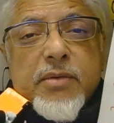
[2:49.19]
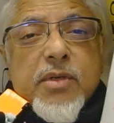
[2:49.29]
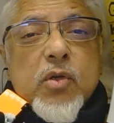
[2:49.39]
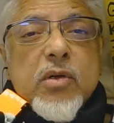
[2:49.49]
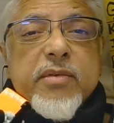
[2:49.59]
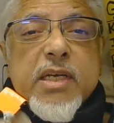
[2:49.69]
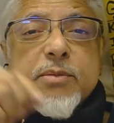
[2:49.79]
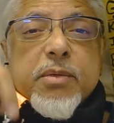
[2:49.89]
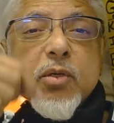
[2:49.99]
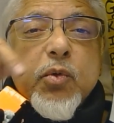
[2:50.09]
If you don't have
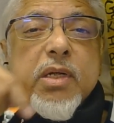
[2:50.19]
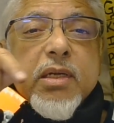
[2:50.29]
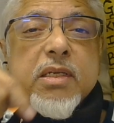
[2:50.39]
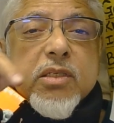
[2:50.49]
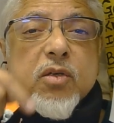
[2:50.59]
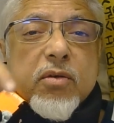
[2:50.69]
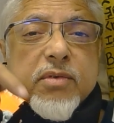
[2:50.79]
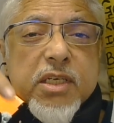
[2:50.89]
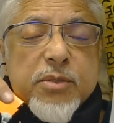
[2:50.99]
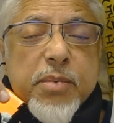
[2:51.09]
aspirin, quickly
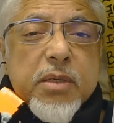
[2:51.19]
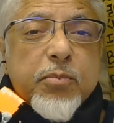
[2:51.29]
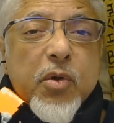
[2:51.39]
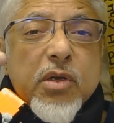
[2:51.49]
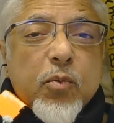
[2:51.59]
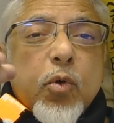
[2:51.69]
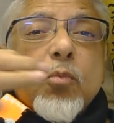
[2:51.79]
dissolve Dispirin, put it in